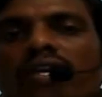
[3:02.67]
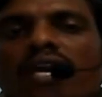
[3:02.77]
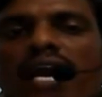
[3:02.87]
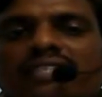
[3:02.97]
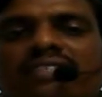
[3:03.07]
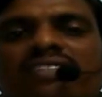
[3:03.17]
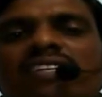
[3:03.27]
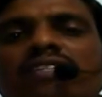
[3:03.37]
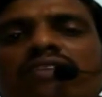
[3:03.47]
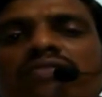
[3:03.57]
As a
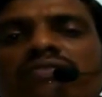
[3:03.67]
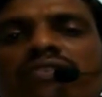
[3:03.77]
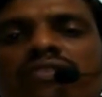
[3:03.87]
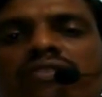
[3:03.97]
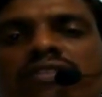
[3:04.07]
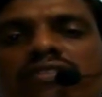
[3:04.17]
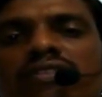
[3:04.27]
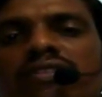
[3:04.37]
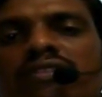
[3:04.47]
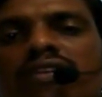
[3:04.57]
result of the
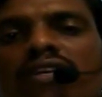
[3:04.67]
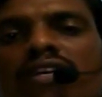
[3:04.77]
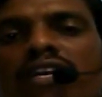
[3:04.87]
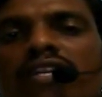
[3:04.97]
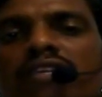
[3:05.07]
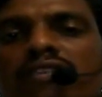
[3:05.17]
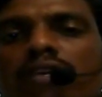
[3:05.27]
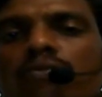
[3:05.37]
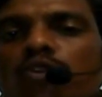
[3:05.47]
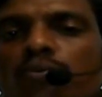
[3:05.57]
photosynthesis, it is
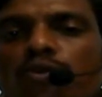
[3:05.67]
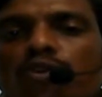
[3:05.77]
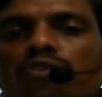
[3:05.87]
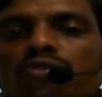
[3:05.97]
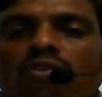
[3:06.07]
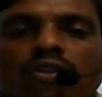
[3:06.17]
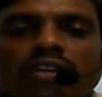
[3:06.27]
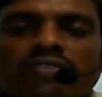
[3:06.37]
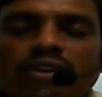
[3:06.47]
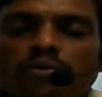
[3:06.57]
able to produce lot
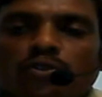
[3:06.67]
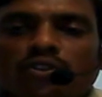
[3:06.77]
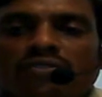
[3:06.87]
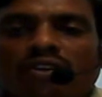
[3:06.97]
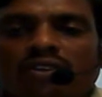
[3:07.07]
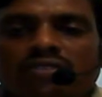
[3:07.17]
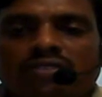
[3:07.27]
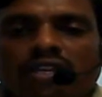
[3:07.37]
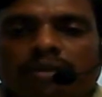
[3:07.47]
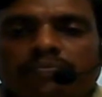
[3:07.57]
of amount of
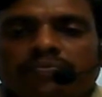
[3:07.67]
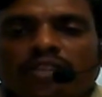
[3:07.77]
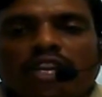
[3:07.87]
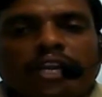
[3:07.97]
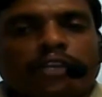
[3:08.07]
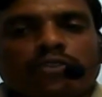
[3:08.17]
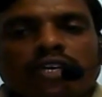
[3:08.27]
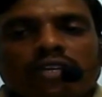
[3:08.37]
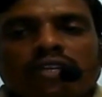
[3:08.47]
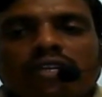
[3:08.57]
oxygen into
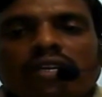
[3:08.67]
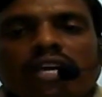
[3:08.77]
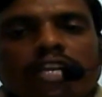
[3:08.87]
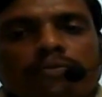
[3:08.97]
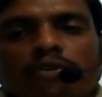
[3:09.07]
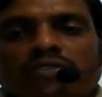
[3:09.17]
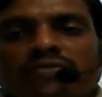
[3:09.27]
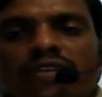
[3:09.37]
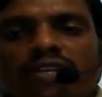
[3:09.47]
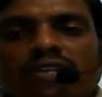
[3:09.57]
the
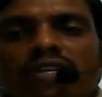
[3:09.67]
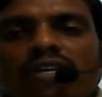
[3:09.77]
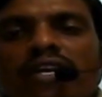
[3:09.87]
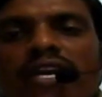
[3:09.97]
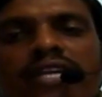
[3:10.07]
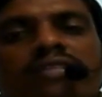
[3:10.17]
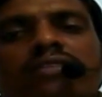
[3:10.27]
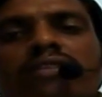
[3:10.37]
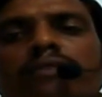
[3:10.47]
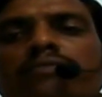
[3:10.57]
atmosphere, at the
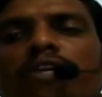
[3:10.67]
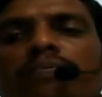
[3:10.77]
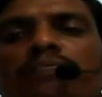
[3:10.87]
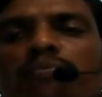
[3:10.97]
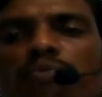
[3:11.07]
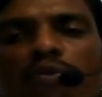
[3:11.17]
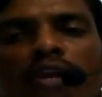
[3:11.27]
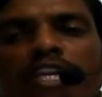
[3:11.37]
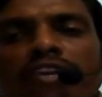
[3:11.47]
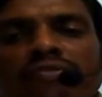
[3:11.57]
same time
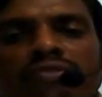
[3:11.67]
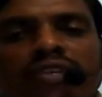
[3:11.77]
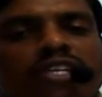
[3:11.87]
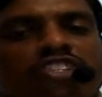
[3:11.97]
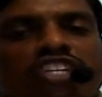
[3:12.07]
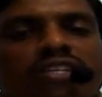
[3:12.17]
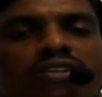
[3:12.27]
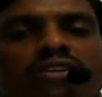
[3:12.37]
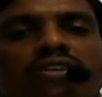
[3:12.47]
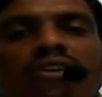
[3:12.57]
providing food and
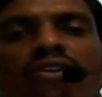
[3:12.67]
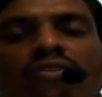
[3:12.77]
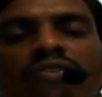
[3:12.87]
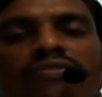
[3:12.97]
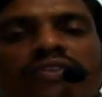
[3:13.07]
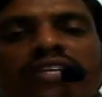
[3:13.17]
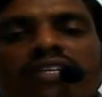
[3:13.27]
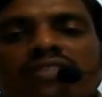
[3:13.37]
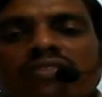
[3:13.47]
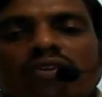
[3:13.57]
shelter for
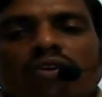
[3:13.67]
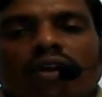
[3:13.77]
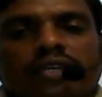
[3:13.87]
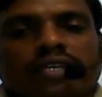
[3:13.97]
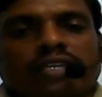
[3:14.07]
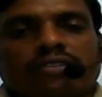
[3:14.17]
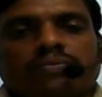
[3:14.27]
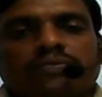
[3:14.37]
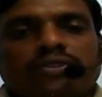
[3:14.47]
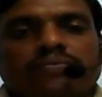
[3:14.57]
various
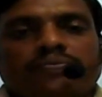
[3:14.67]
organisms.